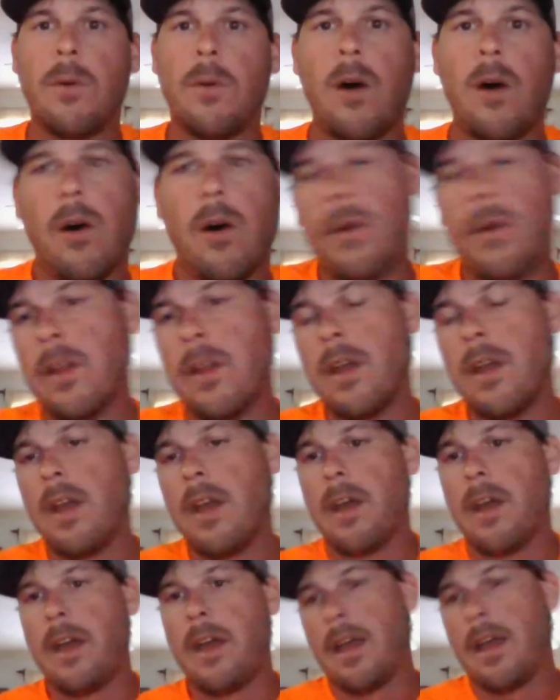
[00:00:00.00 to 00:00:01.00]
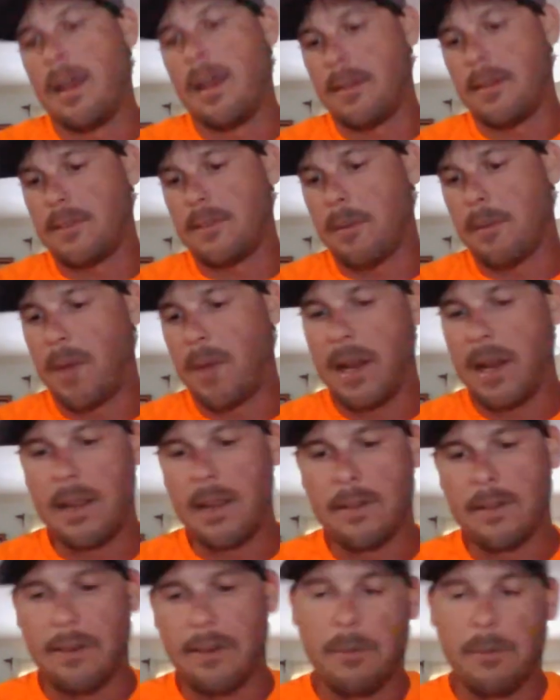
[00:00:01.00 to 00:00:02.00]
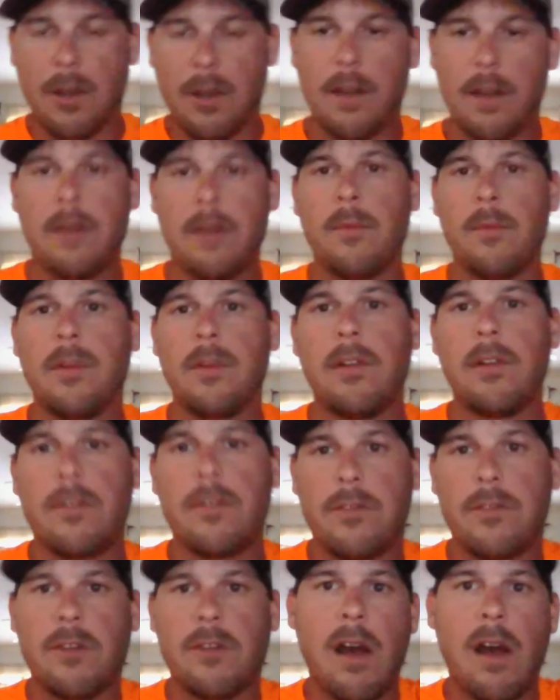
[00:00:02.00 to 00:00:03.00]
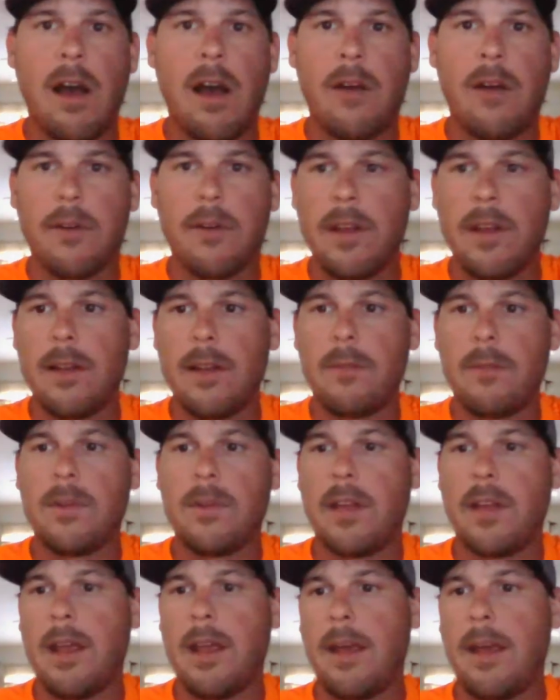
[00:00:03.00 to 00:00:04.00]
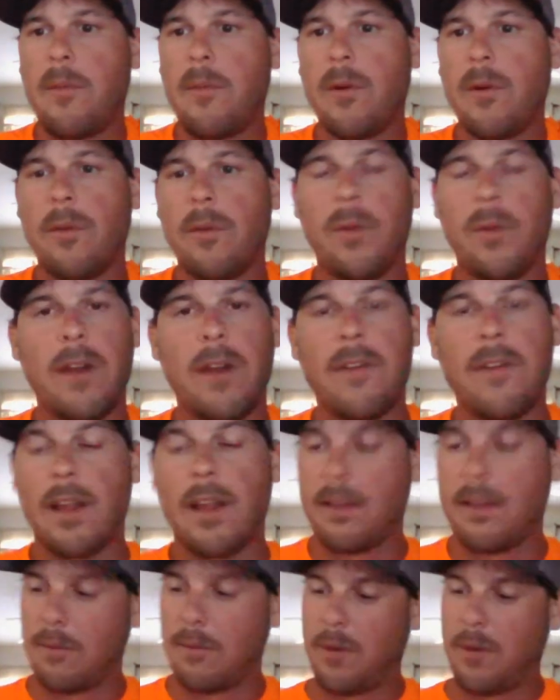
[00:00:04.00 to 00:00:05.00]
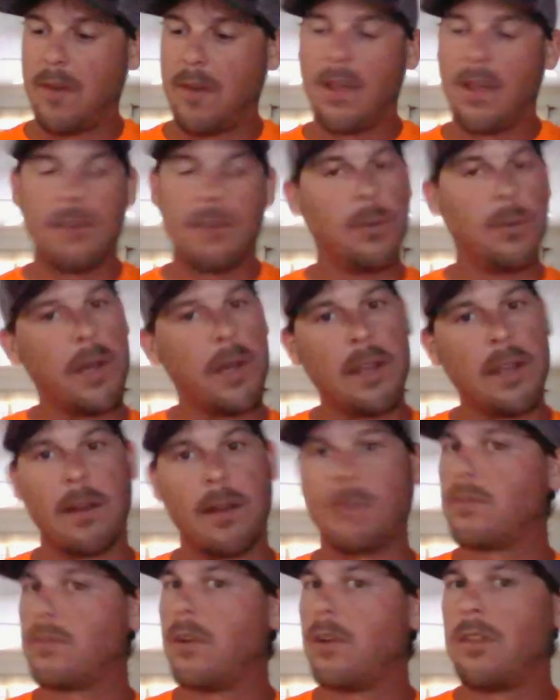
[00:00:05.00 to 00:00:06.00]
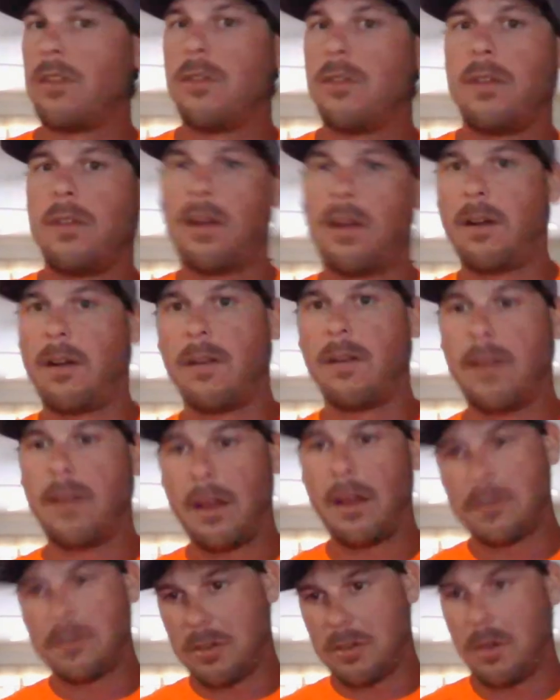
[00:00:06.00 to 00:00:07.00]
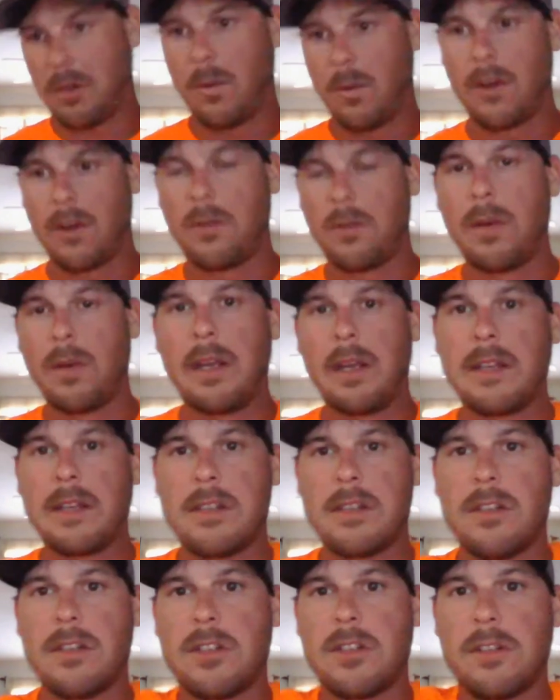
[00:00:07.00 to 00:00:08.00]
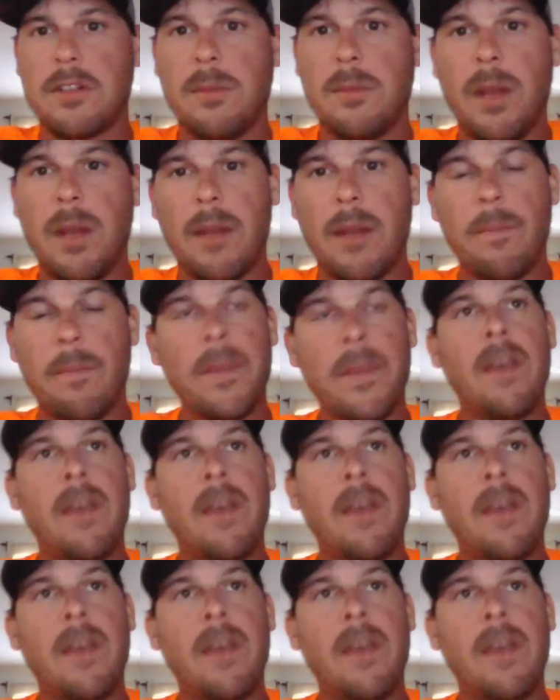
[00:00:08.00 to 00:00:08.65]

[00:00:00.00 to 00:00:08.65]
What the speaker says: of wall, and somebody ends up cutting it with their trowel or hitting it with a hammer. And whenever that twig comes running through there, I'll show you what a twig is in just a minute.